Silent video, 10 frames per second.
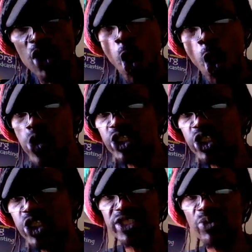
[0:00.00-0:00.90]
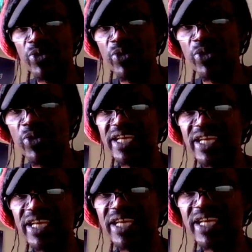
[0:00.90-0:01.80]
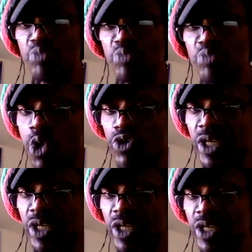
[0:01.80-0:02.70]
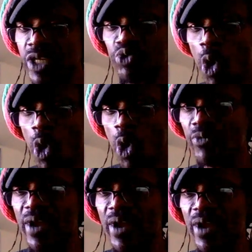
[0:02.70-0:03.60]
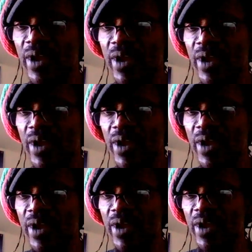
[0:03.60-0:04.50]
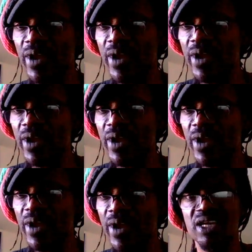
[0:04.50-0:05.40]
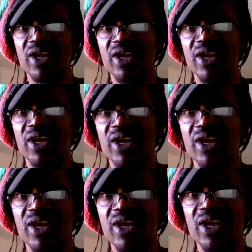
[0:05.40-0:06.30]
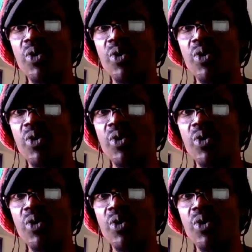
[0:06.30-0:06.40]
urged Pruitt to rethink his moves to roll back regulations. Okay? Quote unquote,